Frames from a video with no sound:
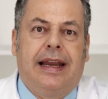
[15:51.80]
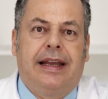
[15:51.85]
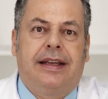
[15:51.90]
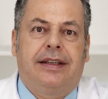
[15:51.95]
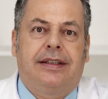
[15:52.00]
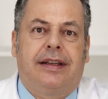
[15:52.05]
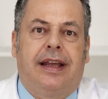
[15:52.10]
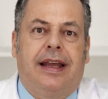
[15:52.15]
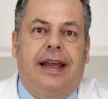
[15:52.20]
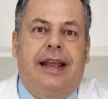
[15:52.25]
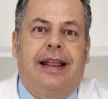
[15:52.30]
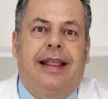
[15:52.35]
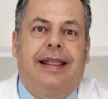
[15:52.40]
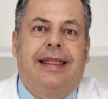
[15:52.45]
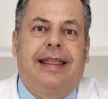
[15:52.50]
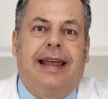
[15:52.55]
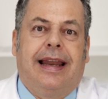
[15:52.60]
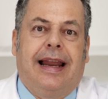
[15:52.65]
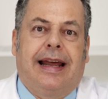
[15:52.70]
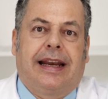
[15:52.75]
In our
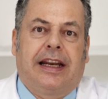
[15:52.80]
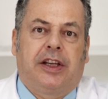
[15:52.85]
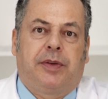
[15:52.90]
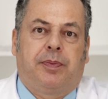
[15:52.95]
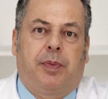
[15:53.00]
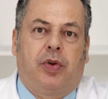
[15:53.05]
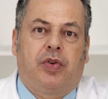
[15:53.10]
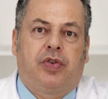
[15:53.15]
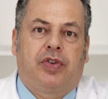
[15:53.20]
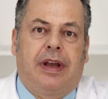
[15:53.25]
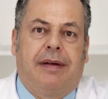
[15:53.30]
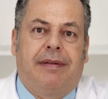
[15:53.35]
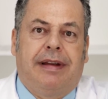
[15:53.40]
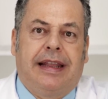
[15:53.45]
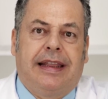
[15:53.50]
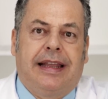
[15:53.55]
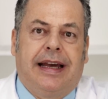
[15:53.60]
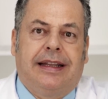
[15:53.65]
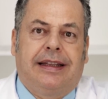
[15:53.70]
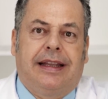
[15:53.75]
opinion, the
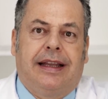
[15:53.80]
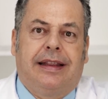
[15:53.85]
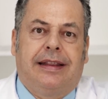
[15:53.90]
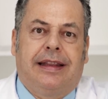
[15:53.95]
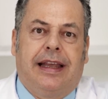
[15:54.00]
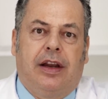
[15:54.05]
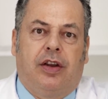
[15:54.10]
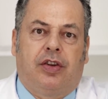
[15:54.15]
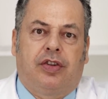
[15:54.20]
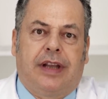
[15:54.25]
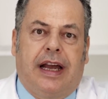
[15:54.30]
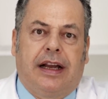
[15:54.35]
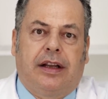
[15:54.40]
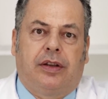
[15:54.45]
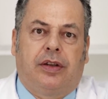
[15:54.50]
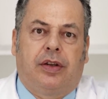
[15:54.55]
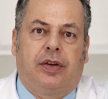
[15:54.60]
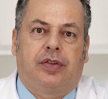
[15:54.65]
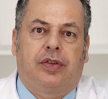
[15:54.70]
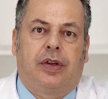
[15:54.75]
death of Charcot,
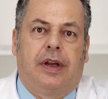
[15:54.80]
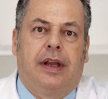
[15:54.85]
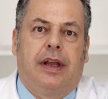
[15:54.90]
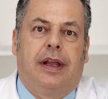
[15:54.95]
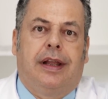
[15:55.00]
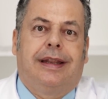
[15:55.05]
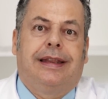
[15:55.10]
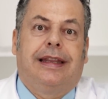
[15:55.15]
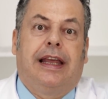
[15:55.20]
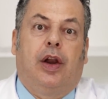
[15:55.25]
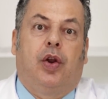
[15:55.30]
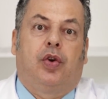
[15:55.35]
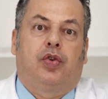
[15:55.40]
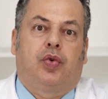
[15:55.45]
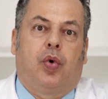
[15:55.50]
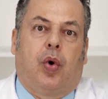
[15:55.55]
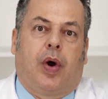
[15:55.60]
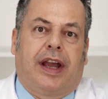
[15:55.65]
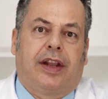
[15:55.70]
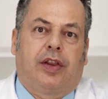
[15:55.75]
the increasingly
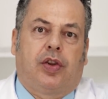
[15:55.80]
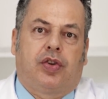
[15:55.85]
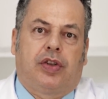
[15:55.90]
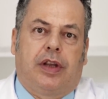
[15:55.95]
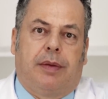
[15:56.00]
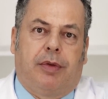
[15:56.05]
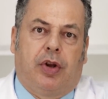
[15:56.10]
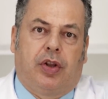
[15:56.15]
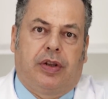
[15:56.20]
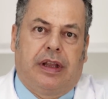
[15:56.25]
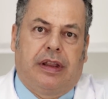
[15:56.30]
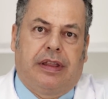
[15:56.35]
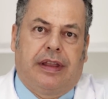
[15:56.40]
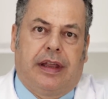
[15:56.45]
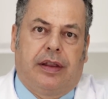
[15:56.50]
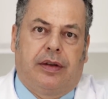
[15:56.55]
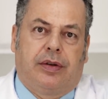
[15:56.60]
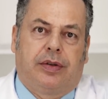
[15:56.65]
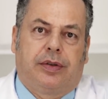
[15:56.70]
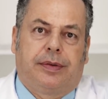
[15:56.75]
widespread
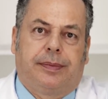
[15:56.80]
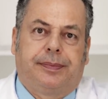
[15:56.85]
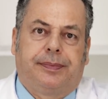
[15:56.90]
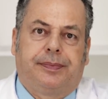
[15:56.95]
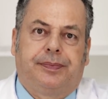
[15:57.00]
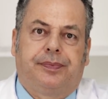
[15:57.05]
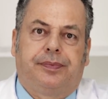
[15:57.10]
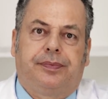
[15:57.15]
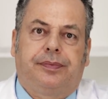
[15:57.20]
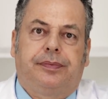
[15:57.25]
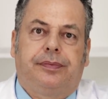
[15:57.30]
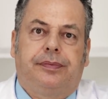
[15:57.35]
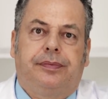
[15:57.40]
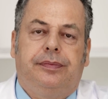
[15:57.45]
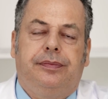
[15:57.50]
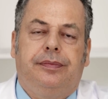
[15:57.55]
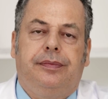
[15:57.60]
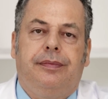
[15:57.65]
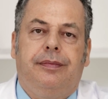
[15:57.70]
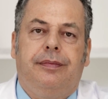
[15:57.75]
application of chemical
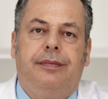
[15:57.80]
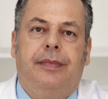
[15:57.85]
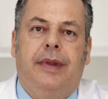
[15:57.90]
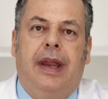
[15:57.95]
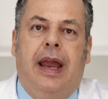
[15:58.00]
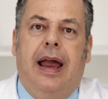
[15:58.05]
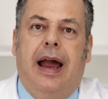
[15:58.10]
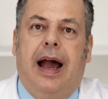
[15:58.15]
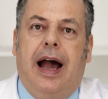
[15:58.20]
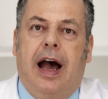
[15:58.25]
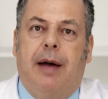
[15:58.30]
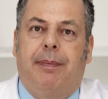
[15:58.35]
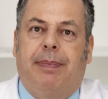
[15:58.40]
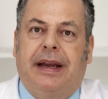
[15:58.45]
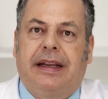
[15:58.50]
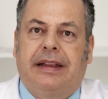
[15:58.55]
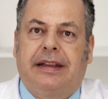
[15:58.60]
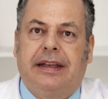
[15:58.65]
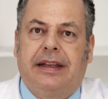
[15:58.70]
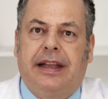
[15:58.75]

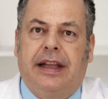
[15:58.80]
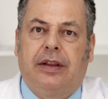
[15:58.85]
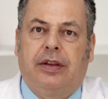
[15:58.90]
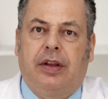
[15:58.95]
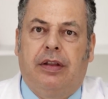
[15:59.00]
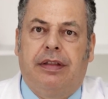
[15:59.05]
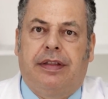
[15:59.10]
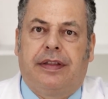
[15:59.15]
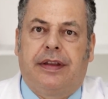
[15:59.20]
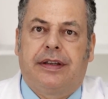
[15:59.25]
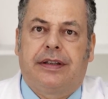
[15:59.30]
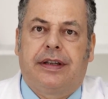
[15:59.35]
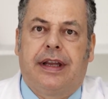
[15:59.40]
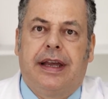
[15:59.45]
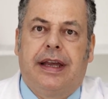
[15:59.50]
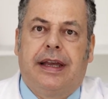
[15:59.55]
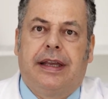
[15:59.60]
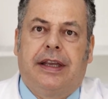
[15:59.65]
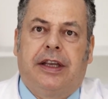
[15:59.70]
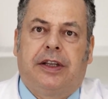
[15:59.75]
anesthetics, and the
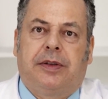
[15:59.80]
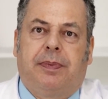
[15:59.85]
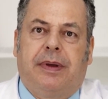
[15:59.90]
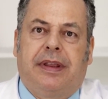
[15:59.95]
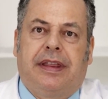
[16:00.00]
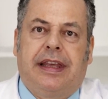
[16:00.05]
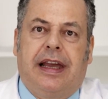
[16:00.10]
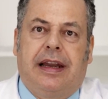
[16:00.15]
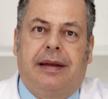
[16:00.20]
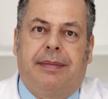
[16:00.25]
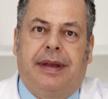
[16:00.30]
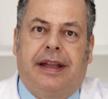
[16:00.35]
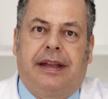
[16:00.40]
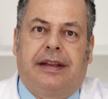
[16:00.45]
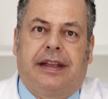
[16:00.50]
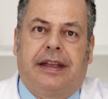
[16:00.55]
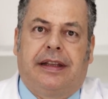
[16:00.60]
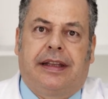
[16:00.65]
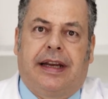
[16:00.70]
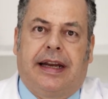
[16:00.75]
virtual
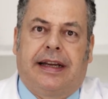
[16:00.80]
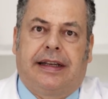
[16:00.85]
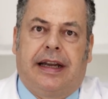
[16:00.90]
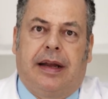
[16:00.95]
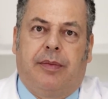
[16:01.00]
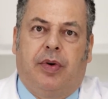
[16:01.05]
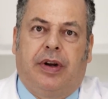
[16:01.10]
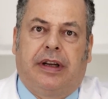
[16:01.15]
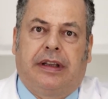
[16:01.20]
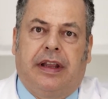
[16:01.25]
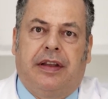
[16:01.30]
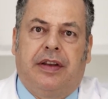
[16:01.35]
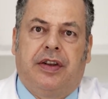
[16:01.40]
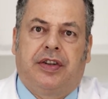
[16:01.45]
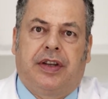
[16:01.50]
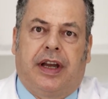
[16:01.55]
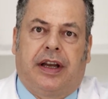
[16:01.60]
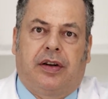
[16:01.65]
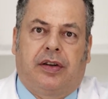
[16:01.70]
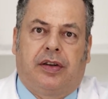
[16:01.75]
non-existence of
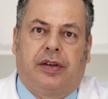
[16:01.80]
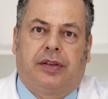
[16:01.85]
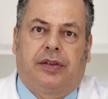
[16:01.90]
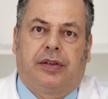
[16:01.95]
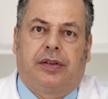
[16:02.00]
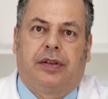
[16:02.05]
replicable